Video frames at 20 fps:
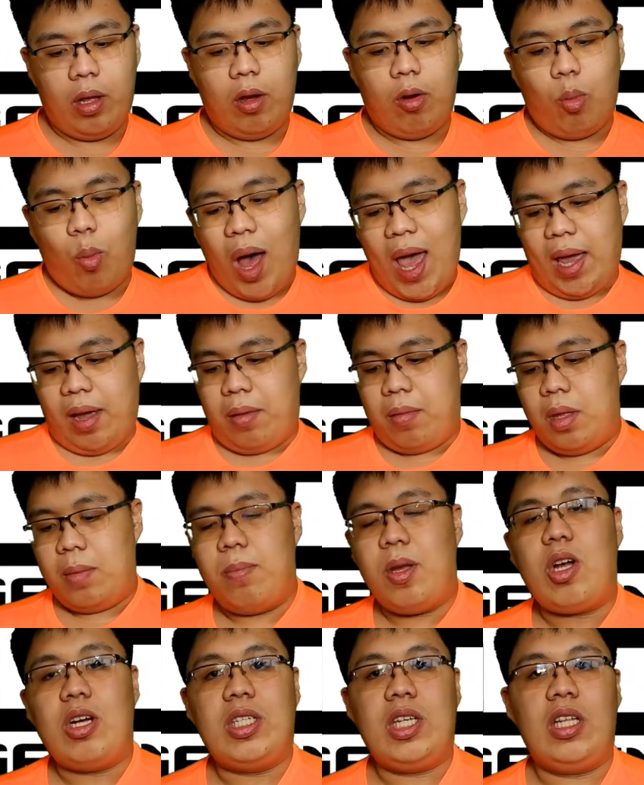Why?
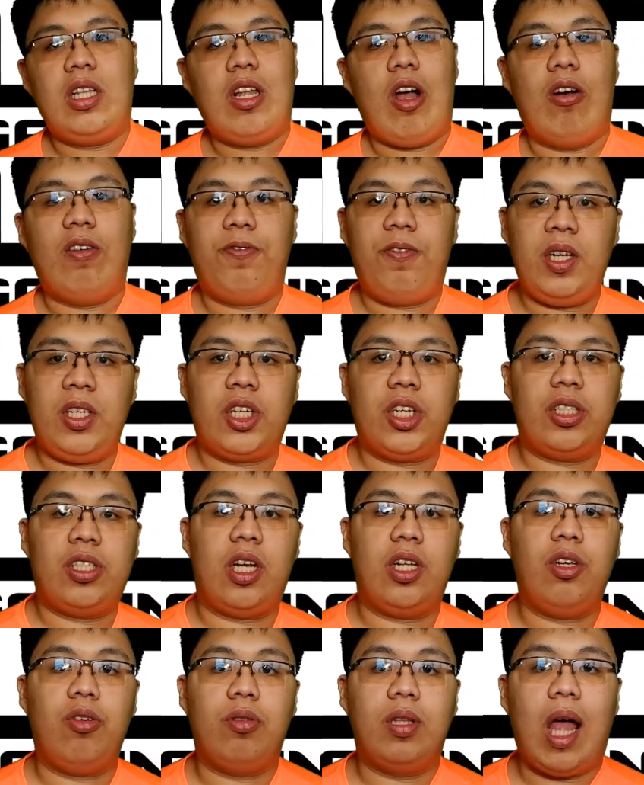Because it now features a
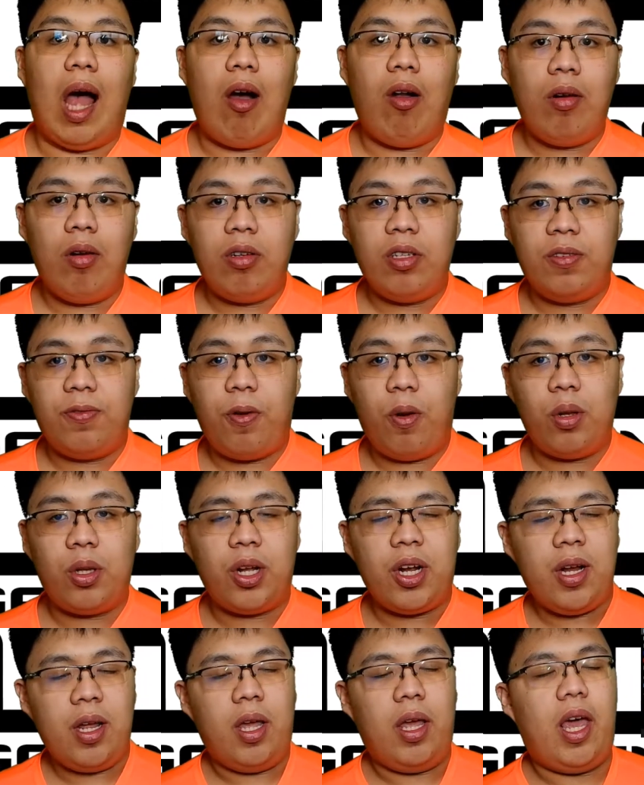new downloads
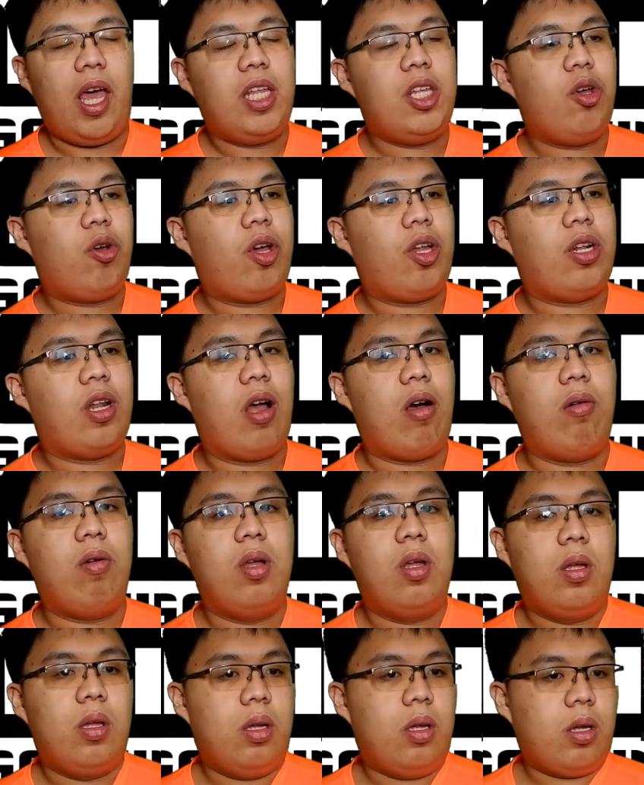folder, and you can now
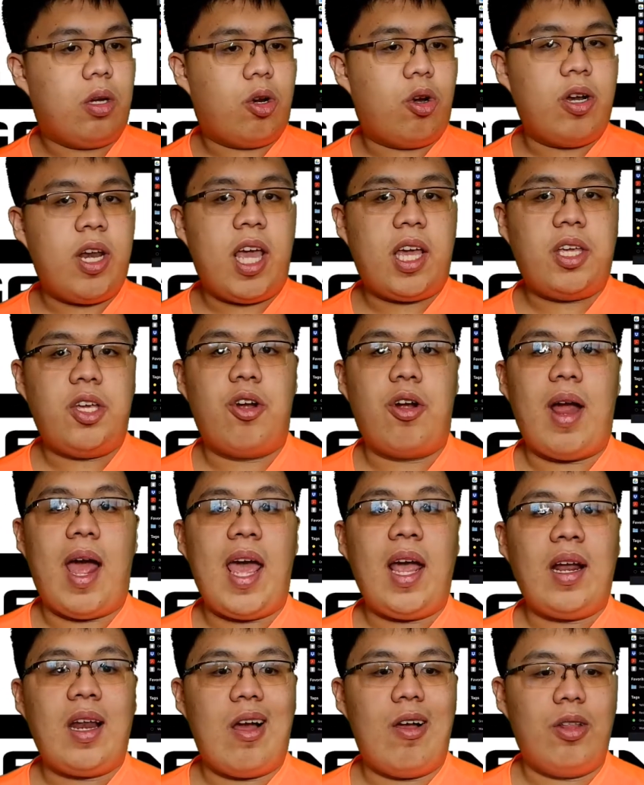connect your
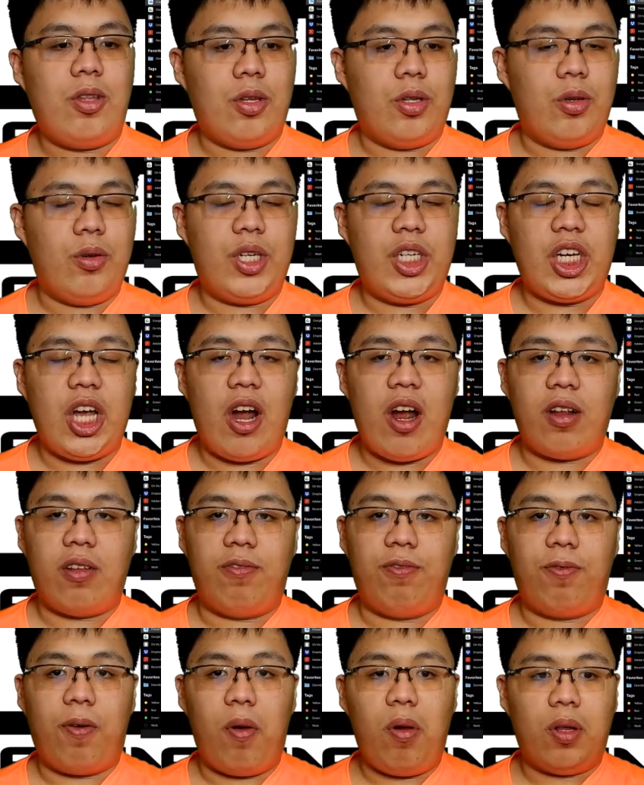iCloud to do shared
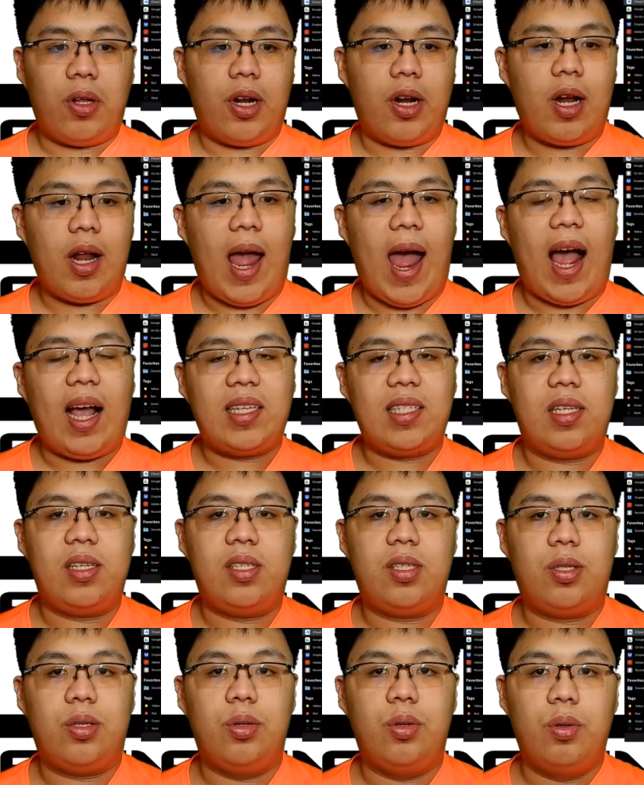folder access
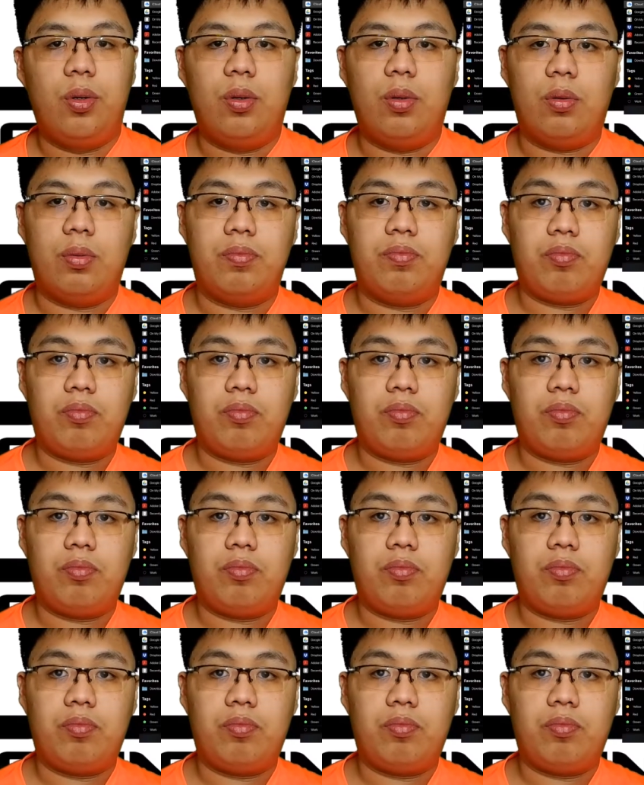to